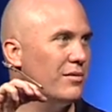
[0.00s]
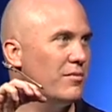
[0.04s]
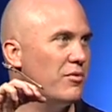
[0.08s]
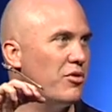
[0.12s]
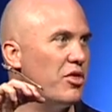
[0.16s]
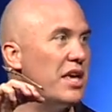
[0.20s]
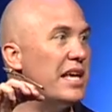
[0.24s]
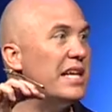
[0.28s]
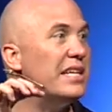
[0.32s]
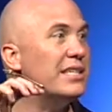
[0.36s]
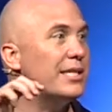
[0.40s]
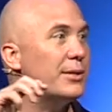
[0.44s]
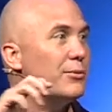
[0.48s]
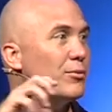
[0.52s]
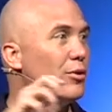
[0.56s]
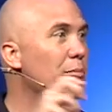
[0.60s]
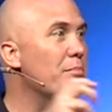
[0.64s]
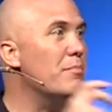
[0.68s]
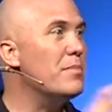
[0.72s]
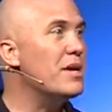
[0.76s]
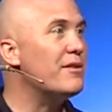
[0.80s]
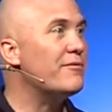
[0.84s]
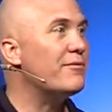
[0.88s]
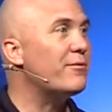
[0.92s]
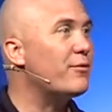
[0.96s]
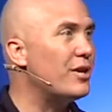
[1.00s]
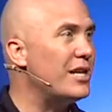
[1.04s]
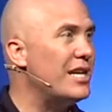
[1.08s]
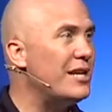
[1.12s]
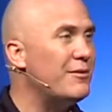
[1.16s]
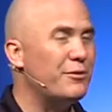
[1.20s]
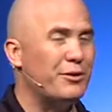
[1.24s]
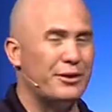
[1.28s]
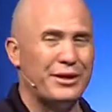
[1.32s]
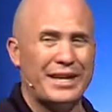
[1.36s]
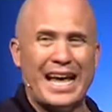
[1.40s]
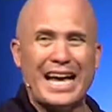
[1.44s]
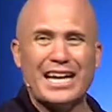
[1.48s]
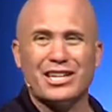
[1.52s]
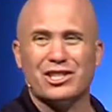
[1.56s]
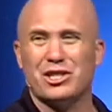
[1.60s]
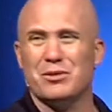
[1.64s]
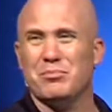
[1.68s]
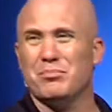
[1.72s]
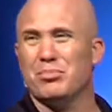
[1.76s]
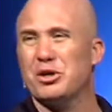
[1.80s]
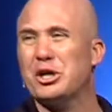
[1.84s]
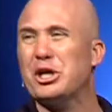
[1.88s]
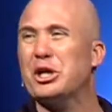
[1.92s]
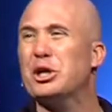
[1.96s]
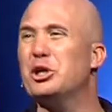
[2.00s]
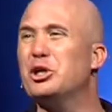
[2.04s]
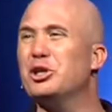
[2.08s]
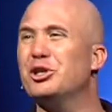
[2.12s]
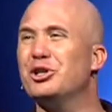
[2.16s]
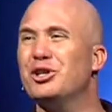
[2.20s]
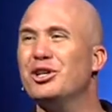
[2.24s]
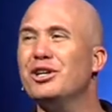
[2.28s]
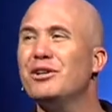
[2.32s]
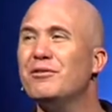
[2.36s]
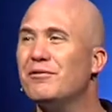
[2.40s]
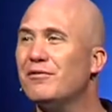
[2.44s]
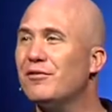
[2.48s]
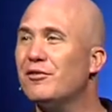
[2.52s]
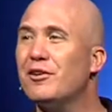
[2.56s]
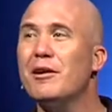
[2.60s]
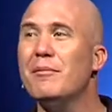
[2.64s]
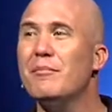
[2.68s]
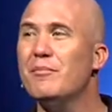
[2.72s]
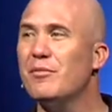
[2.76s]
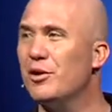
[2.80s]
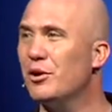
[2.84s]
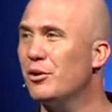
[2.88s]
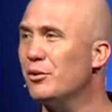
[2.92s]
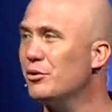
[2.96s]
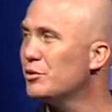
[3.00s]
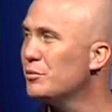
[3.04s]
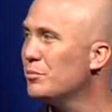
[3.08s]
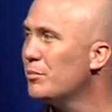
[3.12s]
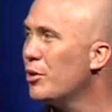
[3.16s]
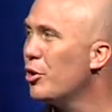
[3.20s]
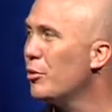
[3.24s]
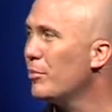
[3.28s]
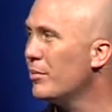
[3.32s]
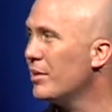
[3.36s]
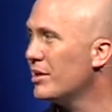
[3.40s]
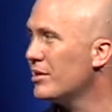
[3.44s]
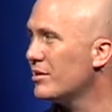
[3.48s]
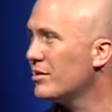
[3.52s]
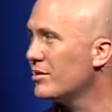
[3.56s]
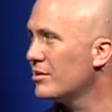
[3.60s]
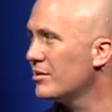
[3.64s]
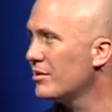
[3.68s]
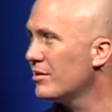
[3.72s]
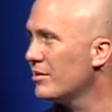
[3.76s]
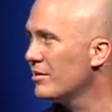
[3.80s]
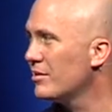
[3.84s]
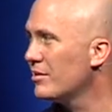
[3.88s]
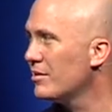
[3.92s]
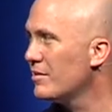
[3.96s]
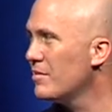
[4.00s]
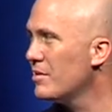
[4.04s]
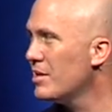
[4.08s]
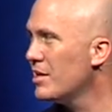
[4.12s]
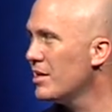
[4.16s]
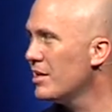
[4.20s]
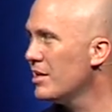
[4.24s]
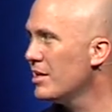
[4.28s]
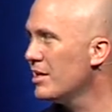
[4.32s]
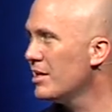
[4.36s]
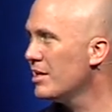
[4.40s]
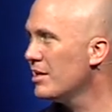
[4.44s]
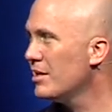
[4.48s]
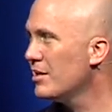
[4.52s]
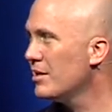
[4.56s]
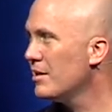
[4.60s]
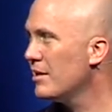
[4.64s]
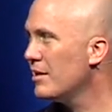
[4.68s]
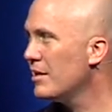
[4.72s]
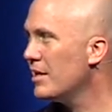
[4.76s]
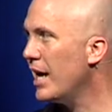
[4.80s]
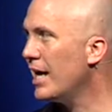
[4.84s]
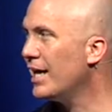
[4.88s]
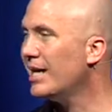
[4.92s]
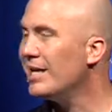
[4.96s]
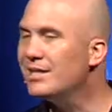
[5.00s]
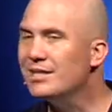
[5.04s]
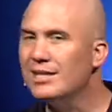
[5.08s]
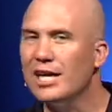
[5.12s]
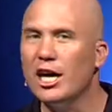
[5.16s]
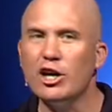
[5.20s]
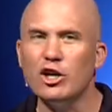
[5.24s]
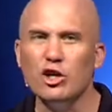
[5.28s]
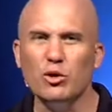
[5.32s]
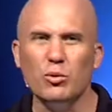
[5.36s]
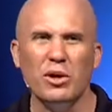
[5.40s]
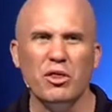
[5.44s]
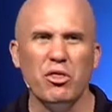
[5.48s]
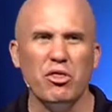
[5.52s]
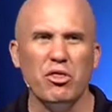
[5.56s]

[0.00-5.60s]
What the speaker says: things that were meant for evil and actually bring good from those moments. I can tell you when